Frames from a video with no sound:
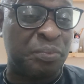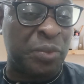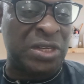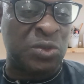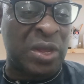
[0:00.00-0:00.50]
a
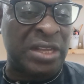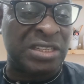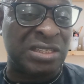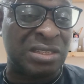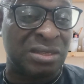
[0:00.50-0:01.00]
place where
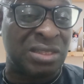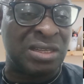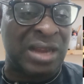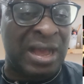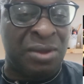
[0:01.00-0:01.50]
it's
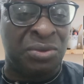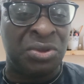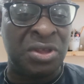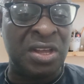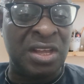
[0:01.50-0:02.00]
written
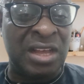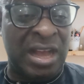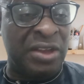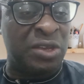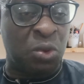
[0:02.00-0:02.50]
how
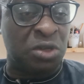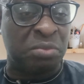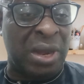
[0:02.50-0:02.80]
he was